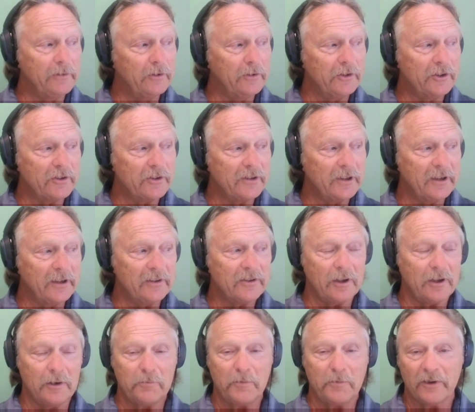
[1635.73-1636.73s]
Don't just sit in
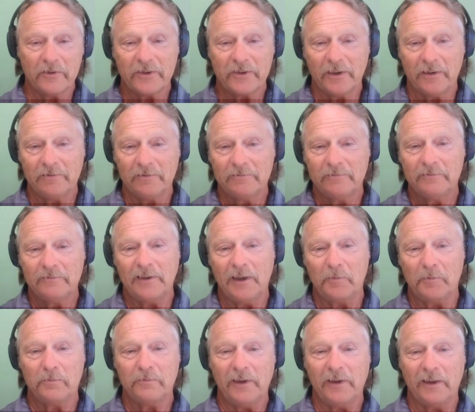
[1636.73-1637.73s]
Starbucks
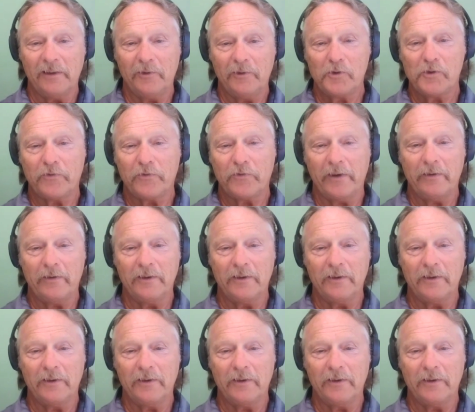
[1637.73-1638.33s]
and use,